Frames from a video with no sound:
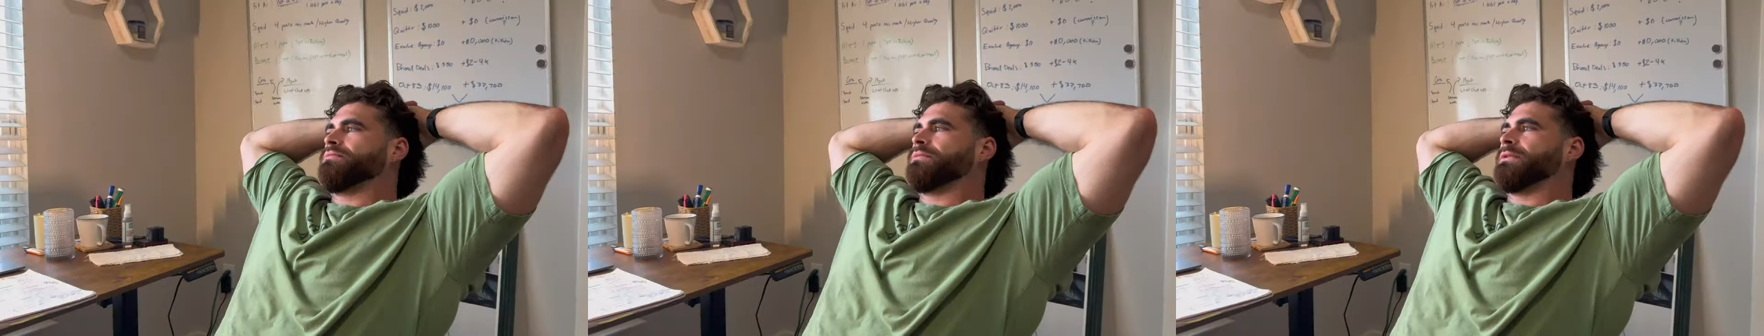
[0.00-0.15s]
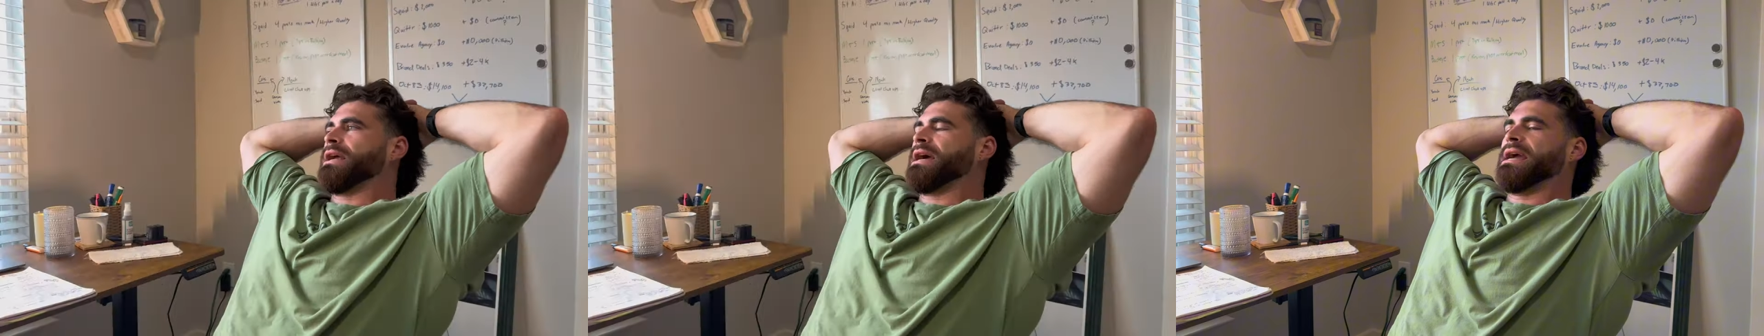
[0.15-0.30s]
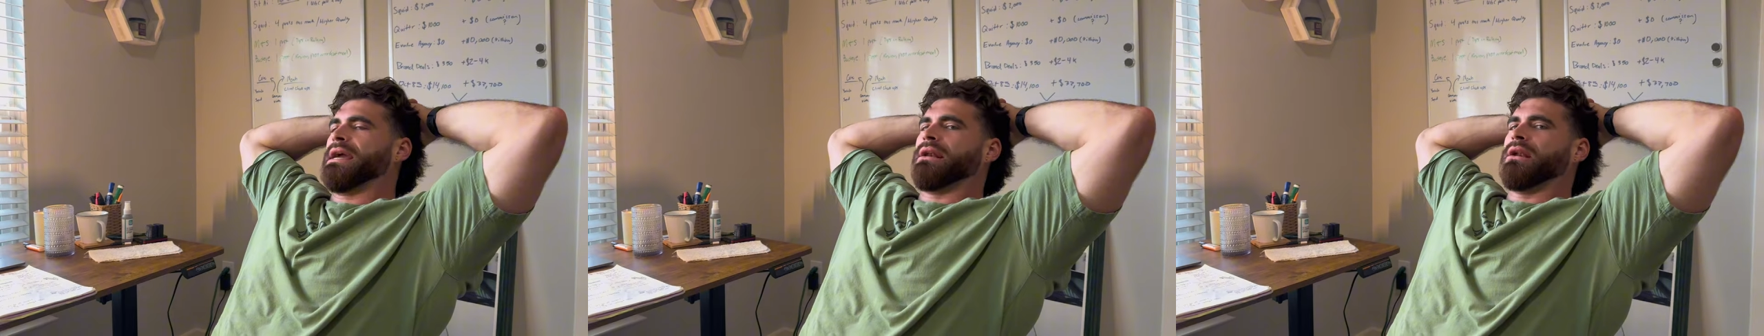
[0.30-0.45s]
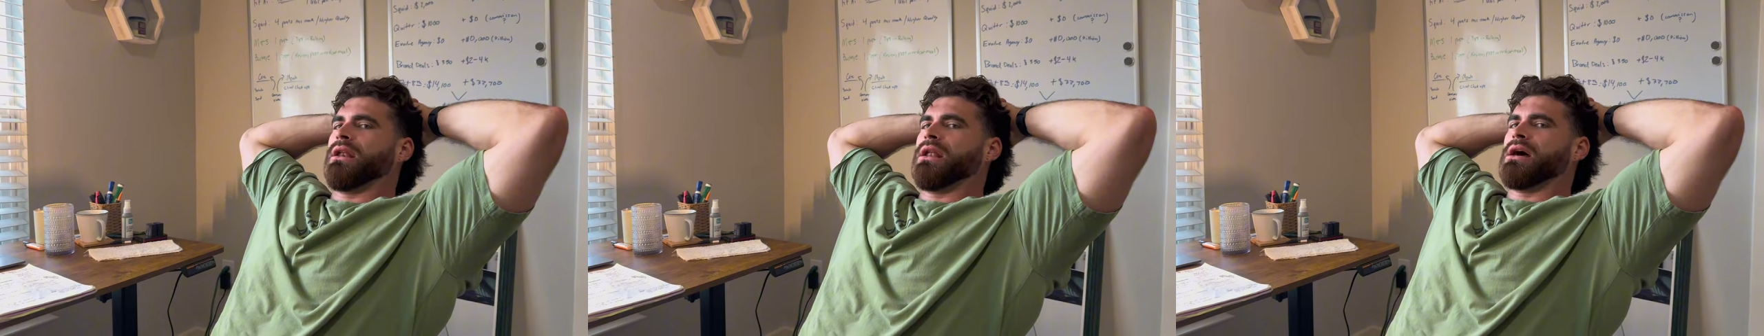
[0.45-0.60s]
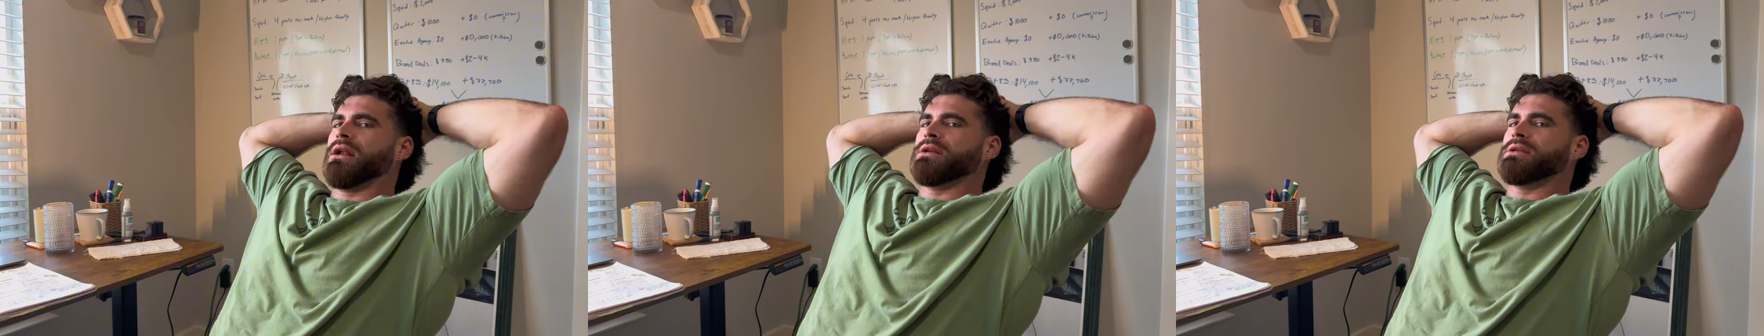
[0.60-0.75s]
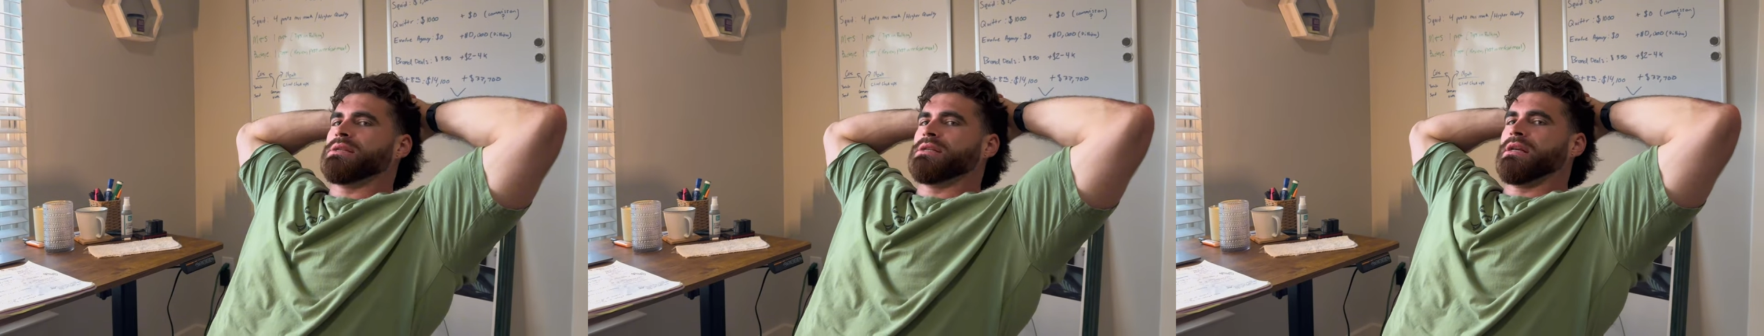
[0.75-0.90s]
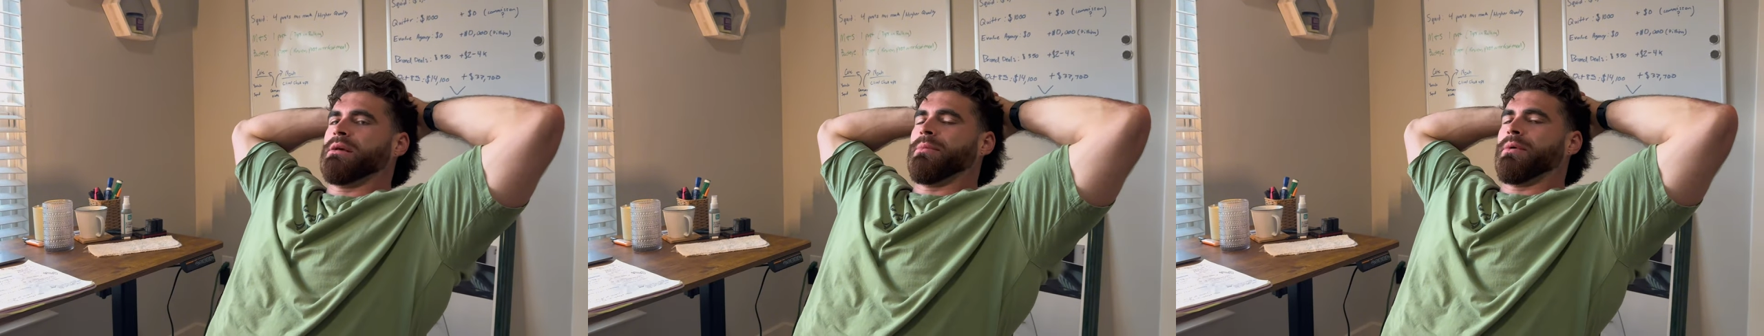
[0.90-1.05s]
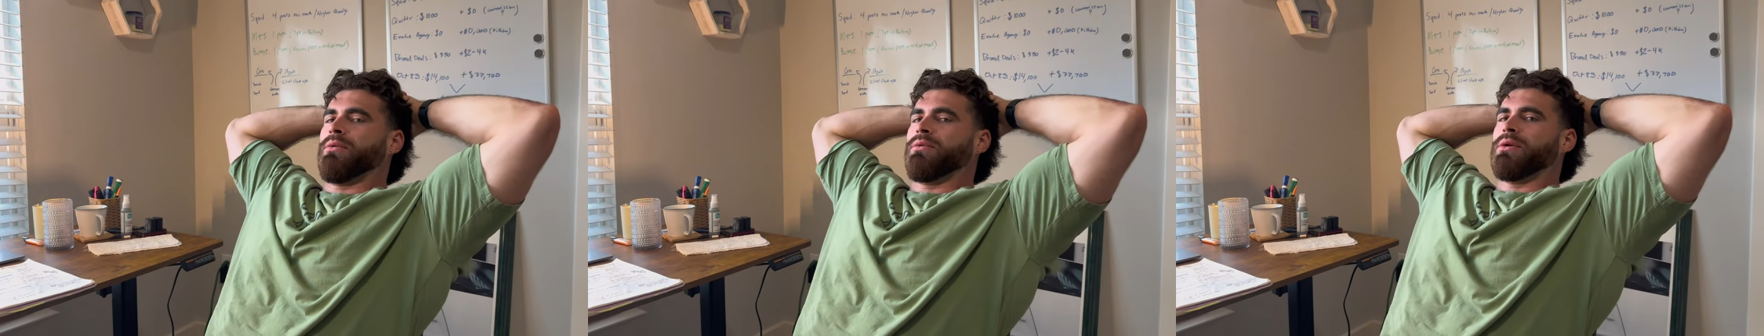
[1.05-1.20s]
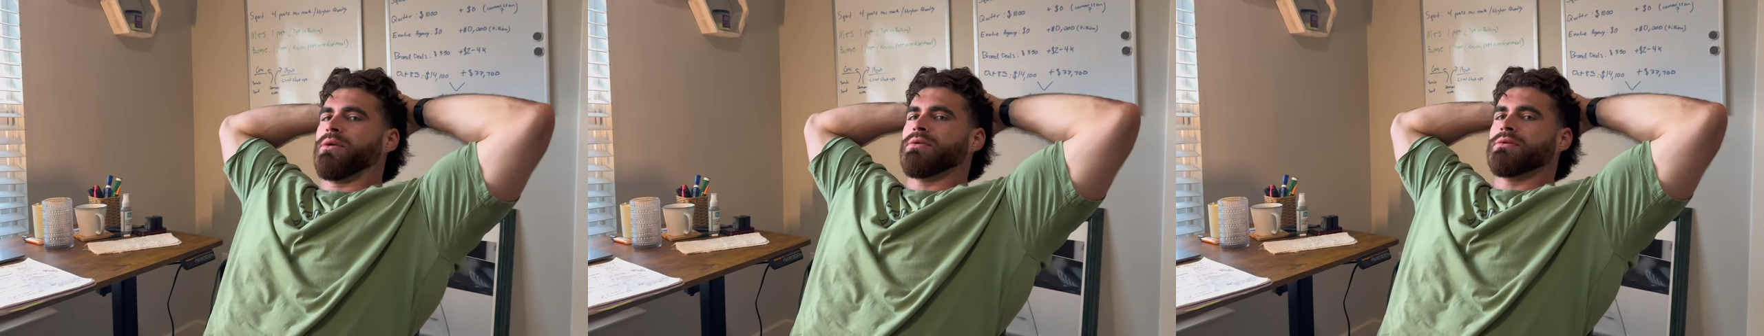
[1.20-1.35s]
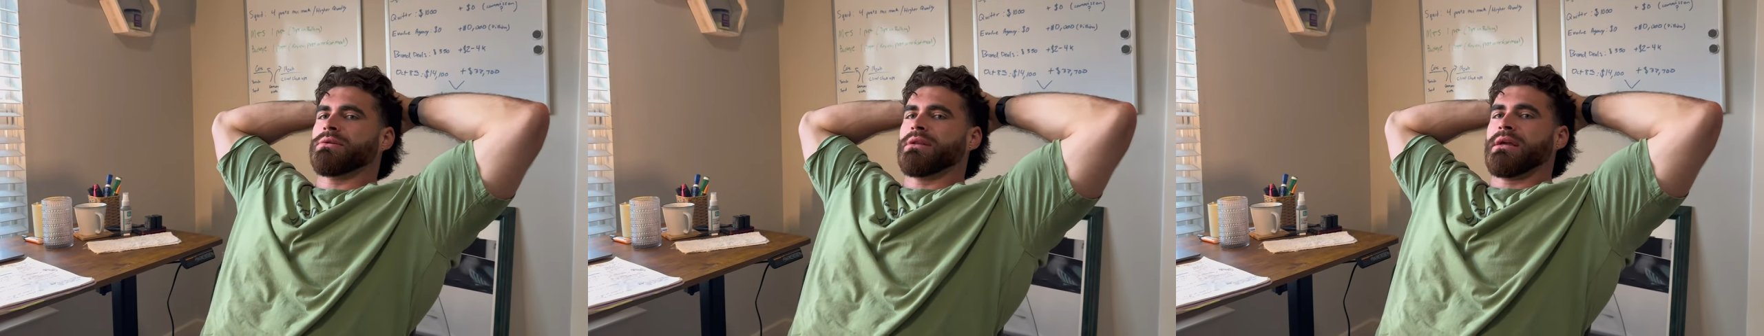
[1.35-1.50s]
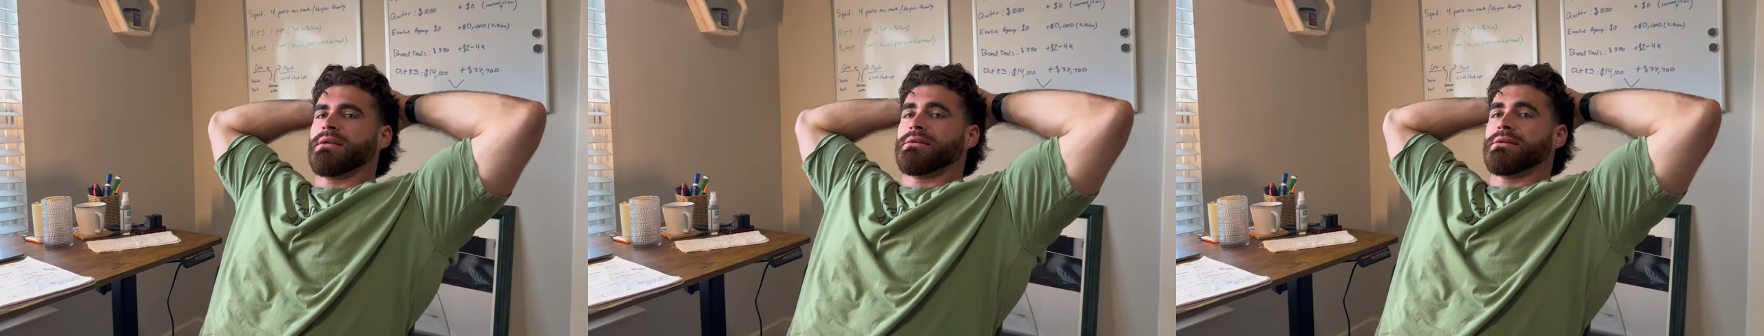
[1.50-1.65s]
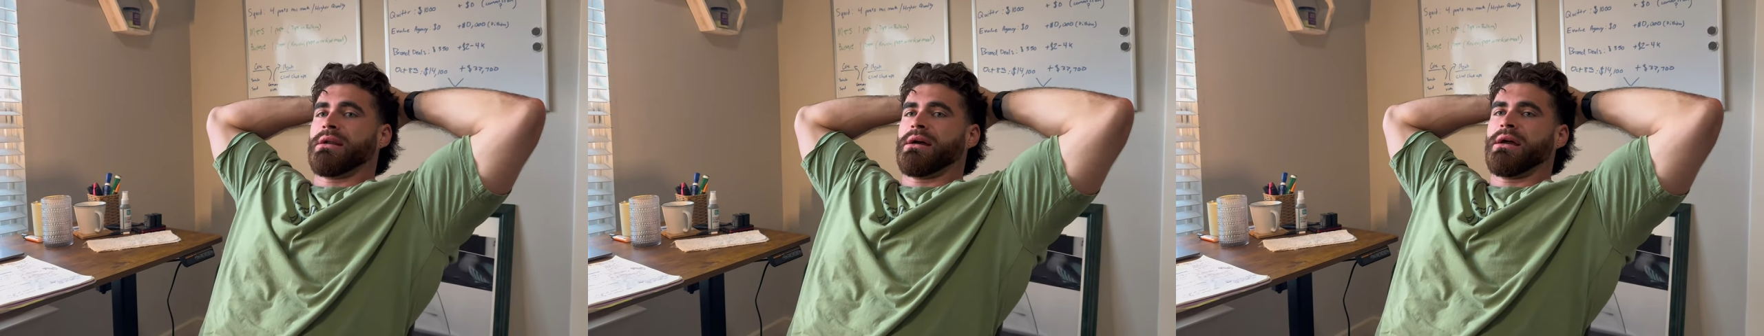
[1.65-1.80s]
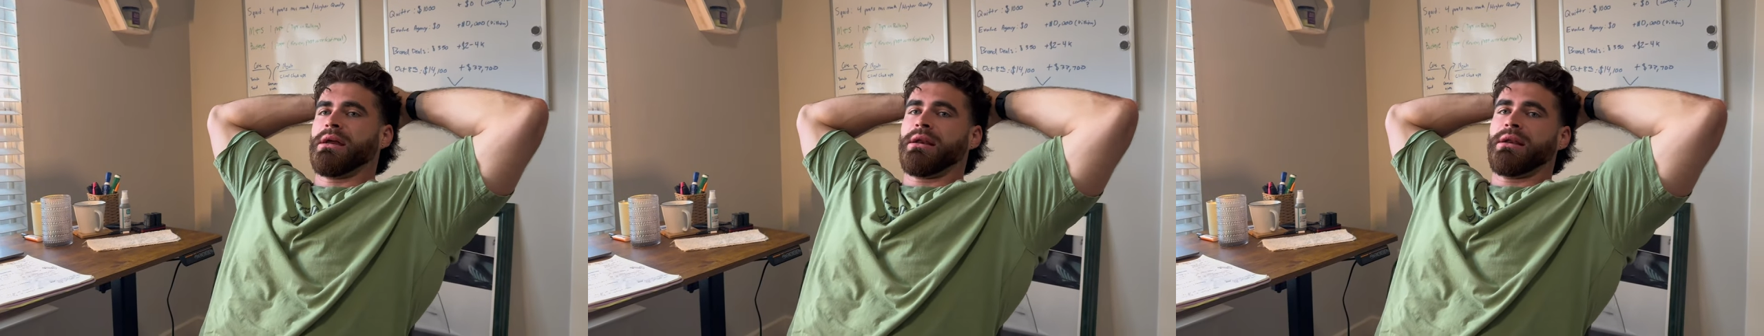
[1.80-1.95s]
I ate a lot of cinnamon rolls last
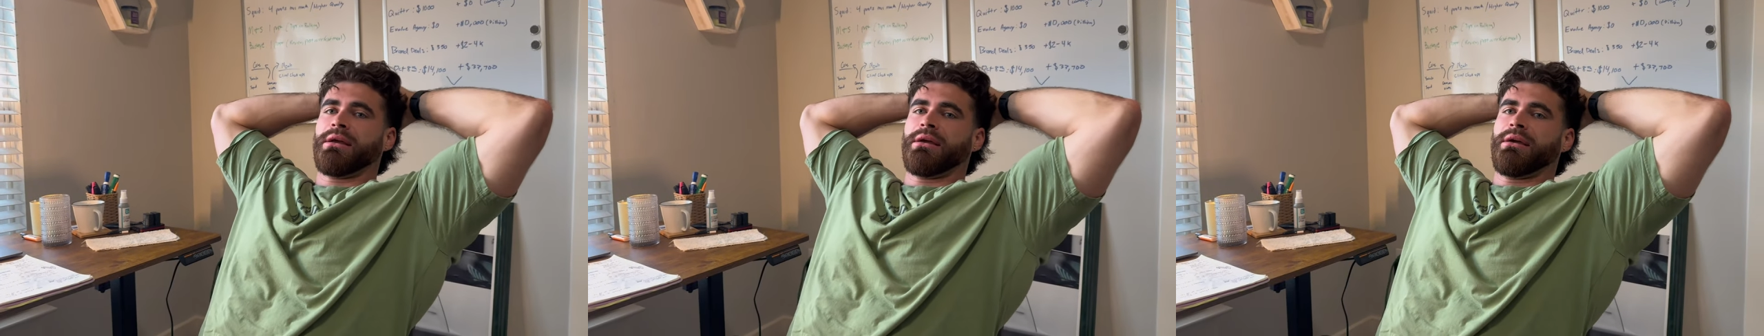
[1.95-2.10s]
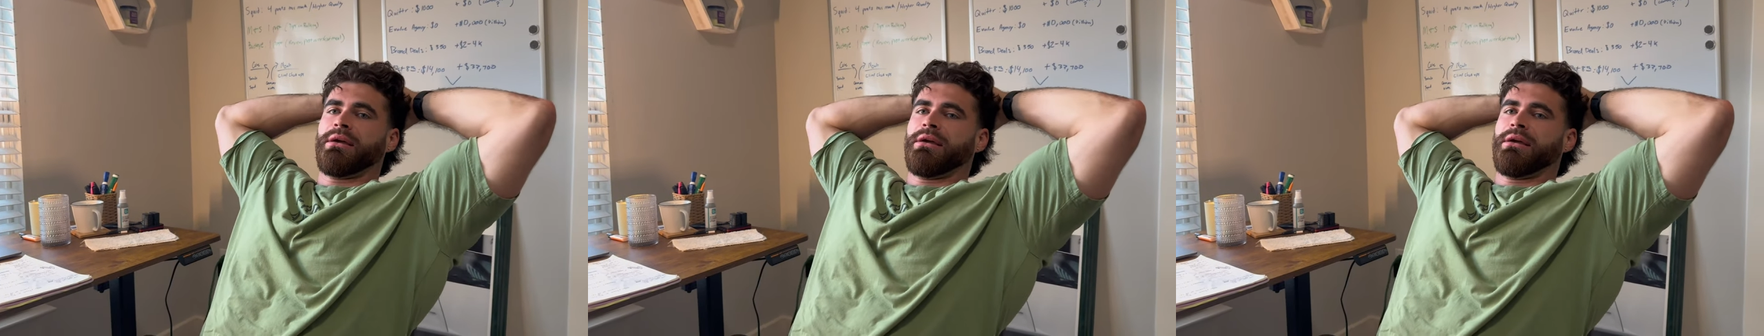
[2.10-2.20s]
night.